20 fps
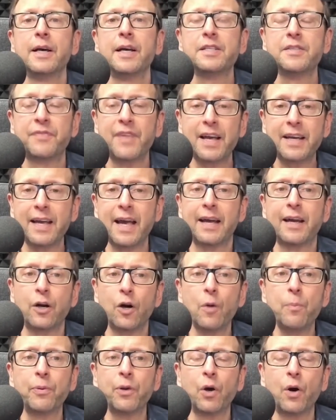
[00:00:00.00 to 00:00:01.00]
is if they can't
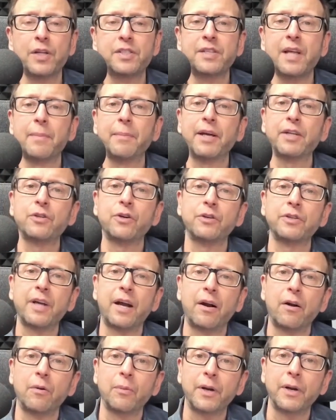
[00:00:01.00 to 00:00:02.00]
get opioids, they may turn
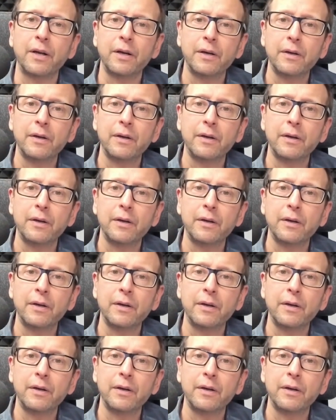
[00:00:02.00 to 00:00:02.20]
to heroin.